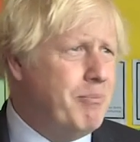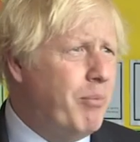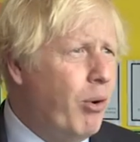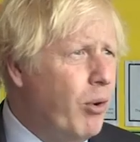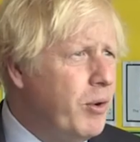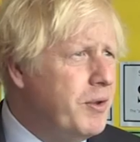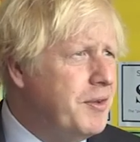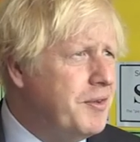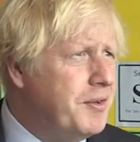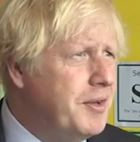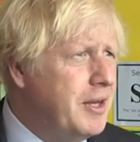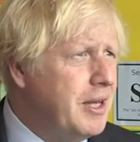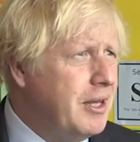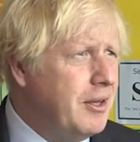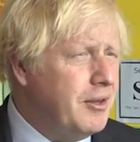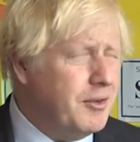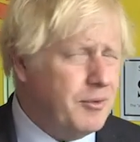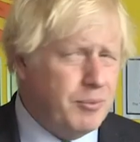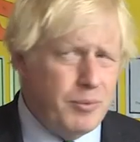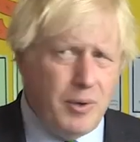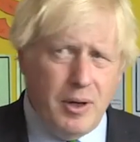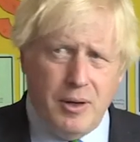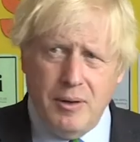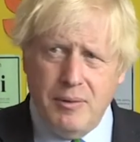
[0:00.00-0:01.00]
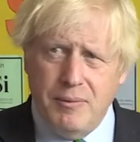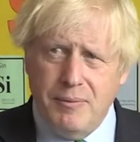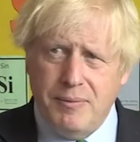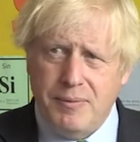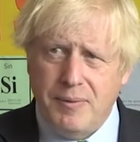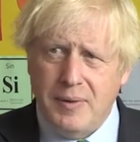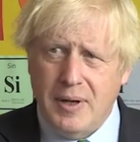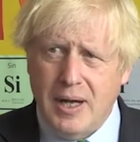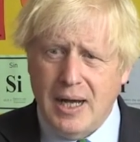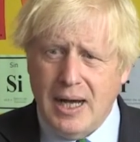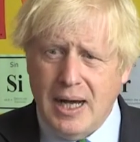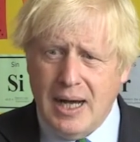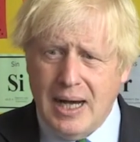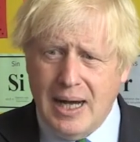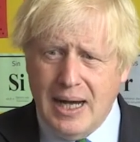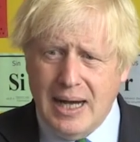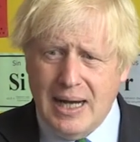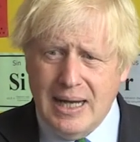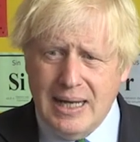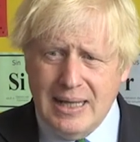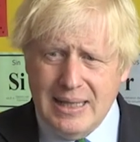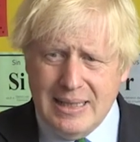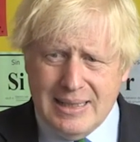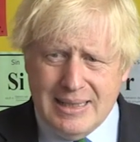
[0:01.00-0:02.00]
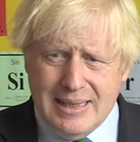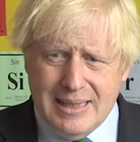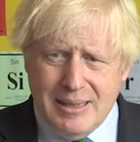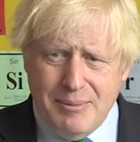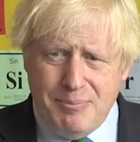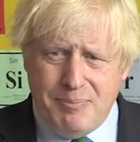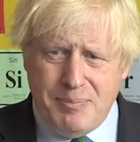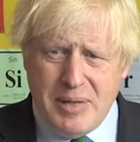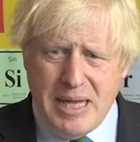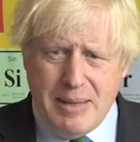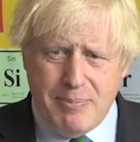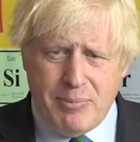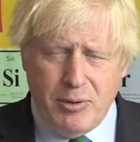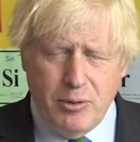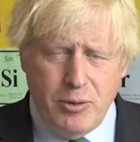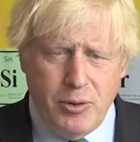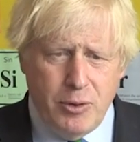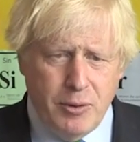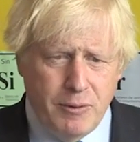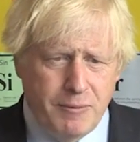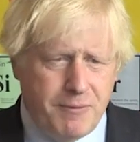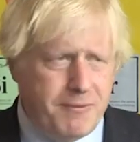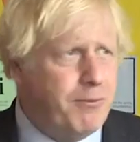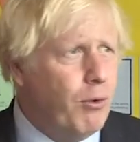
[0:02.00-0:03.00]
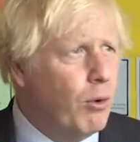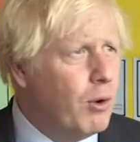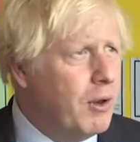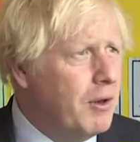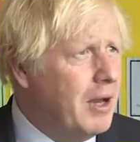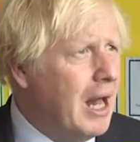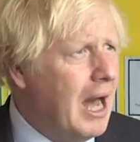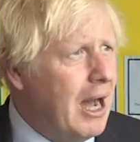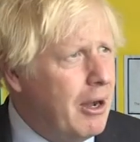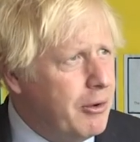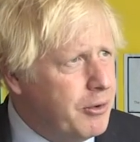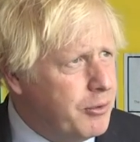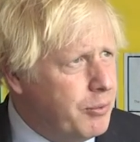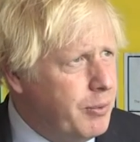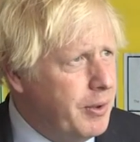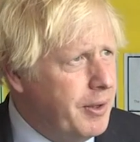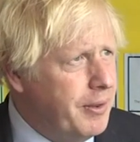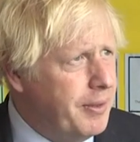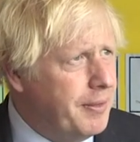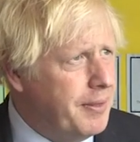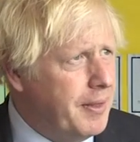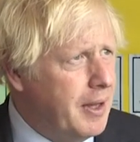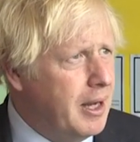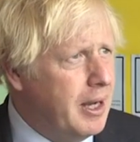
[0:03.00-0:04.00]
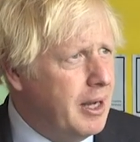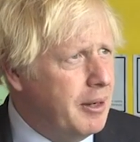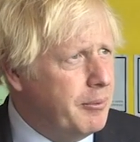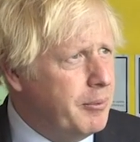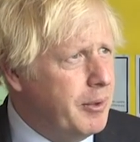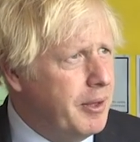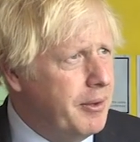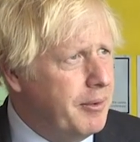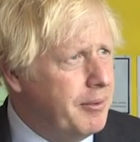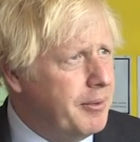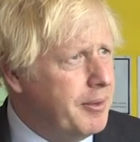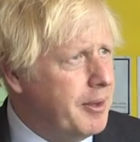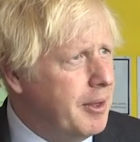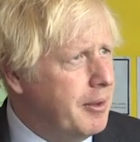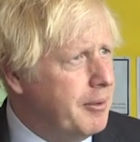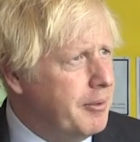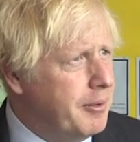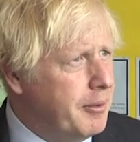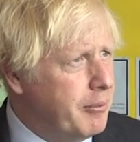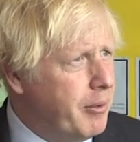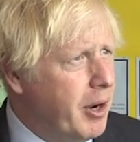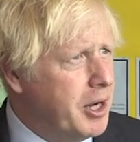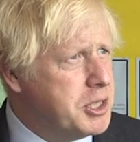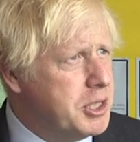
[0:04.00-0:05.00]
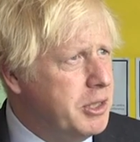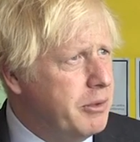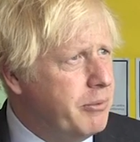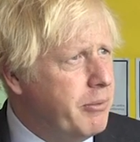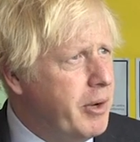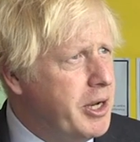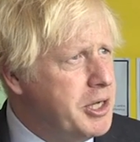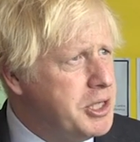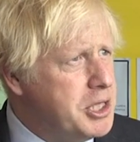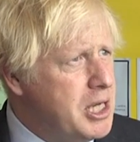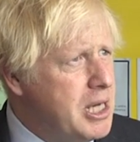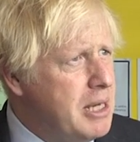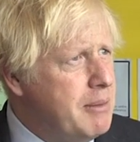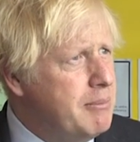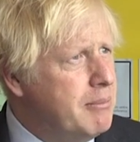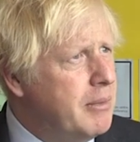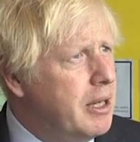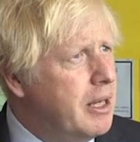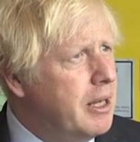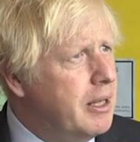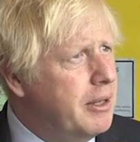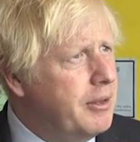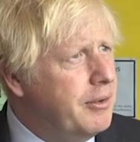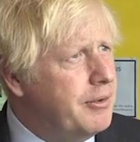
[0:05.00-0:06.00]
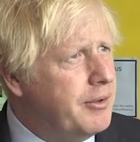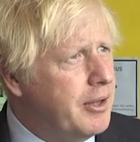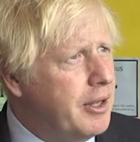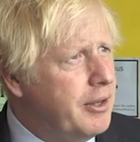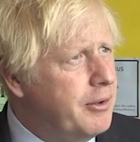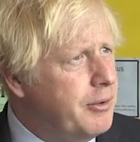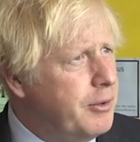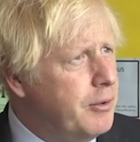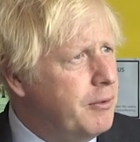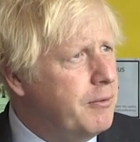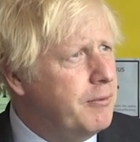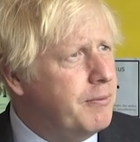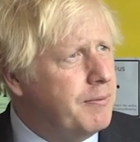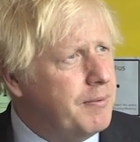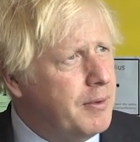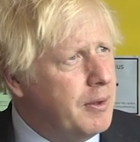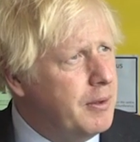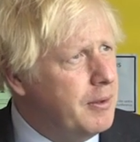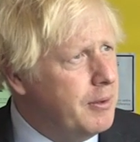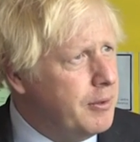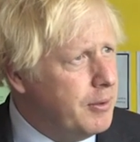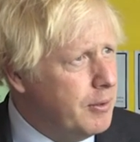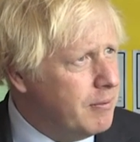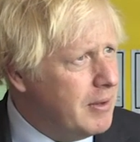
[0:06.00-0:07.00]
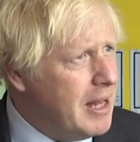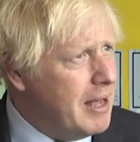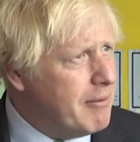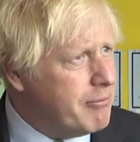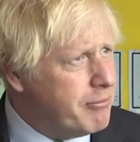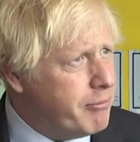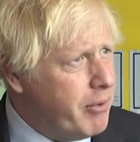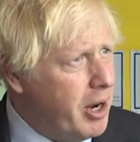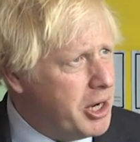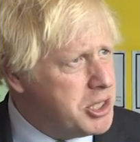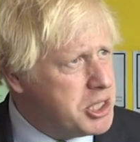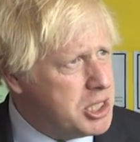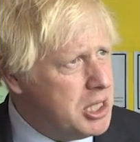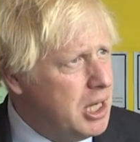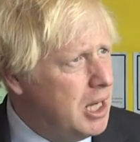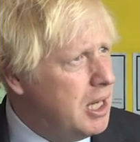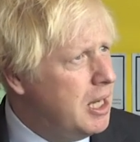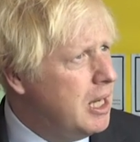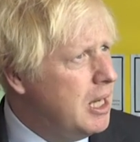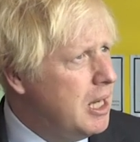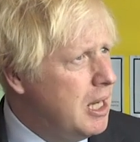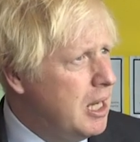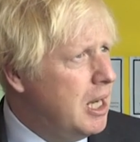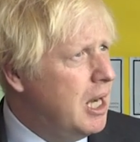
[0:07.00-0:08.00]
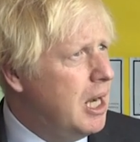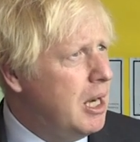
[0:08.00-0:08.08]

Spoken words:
poisonings of people who have fallen out with the Russian regime and who've left Russia.